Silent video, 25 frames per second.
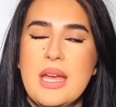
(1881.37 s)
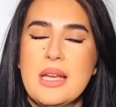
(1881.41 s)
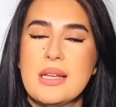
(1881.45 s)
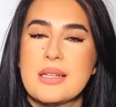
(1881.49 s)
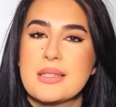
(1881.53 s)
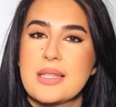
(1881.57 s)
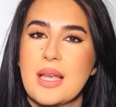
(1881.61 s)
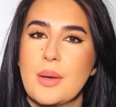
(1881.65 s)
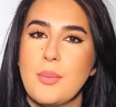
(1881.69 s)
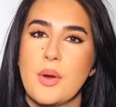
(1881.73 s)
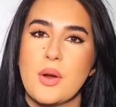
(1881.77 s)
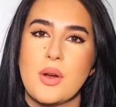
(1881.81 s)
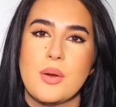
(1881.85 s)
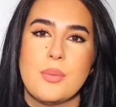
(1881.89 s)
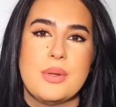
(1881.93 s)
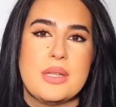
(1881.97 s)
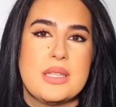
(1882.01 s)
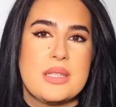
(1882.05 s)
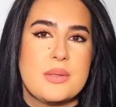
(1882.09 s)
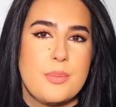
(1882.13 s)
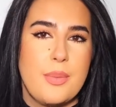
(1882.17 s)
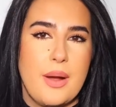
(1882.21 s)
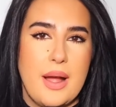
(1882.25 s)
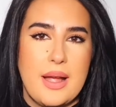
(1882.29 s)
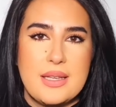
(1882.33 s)
Some are a bit
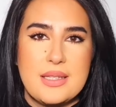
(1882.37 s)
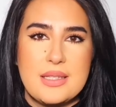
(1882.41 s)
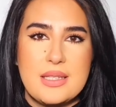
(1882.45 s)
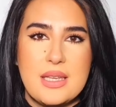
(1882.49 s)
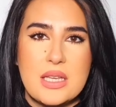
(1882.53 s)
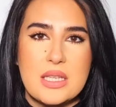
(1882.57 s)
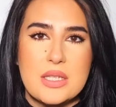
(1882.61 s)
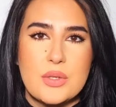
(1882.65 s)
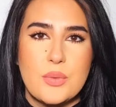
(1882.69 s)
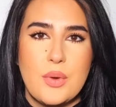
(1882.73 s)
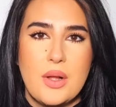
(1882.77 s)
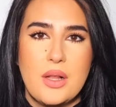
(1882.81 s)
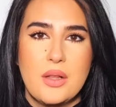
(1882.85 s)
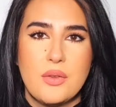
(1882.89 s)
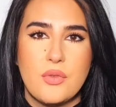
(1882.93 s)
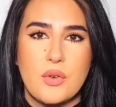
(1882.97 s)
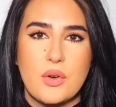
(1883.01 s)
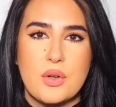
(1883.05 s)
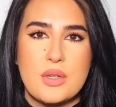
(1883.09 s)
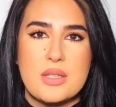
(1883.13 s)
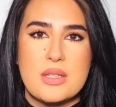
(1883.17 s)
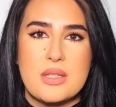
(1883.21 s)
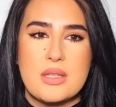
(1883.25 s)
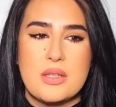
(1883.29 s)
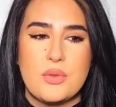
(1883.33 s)
spicy as well. For
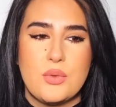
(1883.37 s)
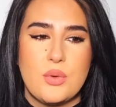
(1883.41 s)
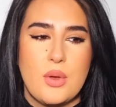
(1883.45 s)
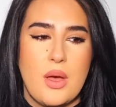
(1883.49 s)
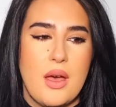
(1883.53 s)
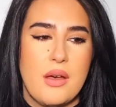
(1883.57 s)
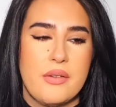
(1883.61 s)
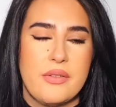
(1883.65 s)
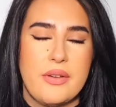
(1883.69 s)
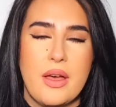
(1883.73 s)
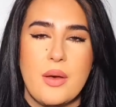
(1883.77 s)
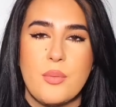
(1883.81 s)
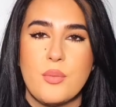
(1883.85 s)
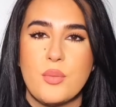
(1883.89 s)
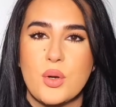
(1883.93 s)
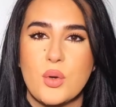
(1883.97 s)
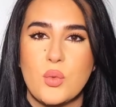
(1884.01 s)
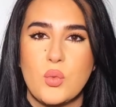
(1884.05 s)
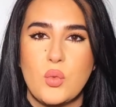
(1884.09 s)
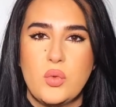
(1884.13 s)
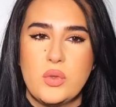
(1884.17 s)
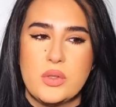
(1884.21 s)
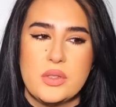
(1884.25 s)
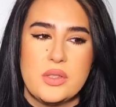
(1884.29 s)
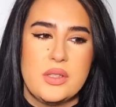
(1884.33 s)
instance, you have Amber
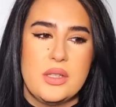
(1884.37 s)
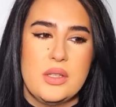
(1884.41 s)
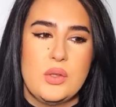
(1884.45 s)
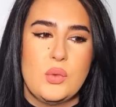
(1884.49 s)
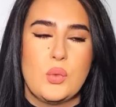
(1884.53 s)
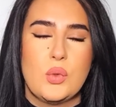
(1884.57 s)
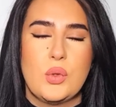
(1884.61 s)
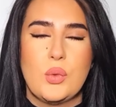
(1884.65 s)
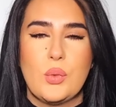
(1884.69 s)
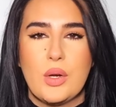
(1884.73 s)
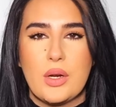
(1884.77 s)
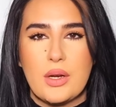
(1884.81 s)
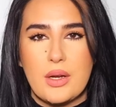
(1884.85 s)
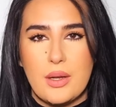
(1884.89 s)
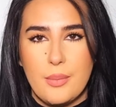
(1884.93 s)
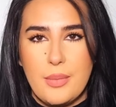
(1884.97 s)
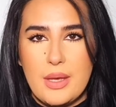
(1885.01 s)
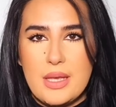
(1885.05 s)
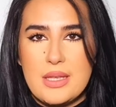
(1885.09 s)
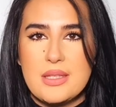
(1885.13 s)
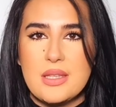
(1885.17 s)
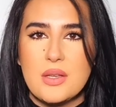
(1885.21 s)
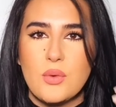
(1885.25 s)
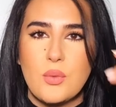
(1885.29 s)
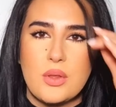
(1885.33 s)
Wood, it would work
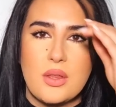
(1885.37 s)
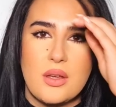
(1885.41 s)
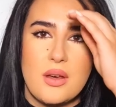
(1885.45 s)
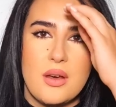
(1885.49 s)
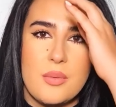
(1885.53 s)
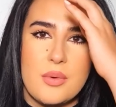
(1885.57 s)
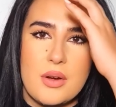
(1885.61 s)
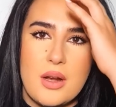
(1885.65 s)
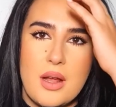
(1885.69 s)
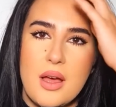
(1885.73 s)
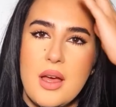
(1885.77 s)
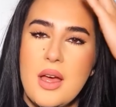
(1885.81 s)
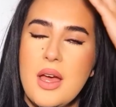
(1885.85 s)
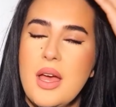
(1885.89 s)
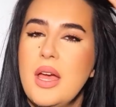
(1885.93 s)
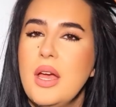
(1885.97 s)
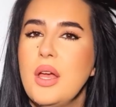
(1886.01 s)
amazing with Khamrah.